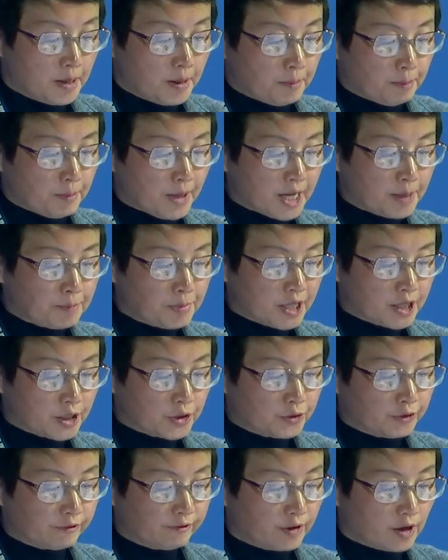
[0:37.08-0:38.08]
Maybe
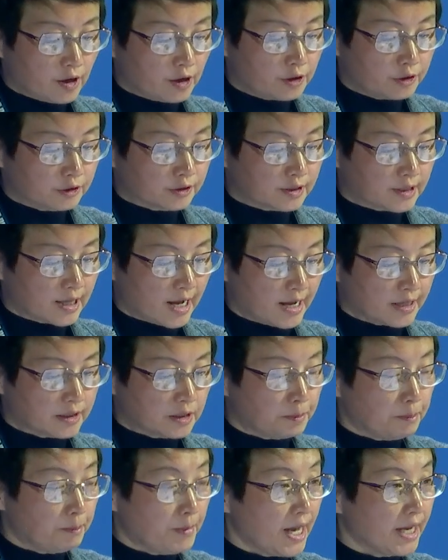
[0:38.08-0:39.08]
you've heard
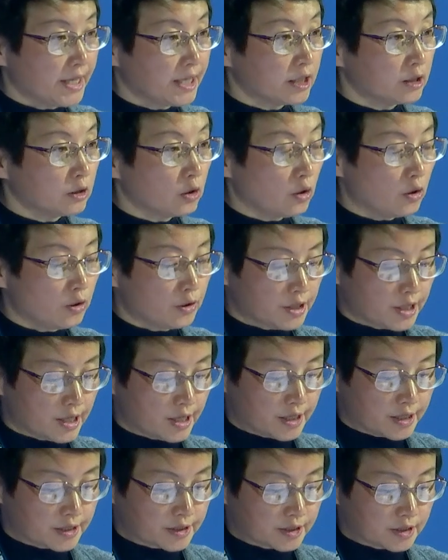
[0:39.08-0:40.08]
that many
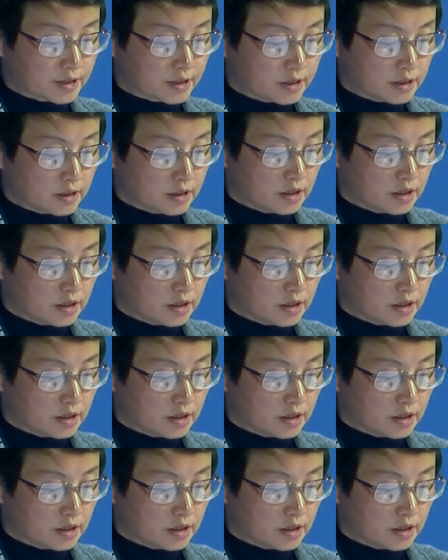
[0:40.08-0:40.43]
lawyers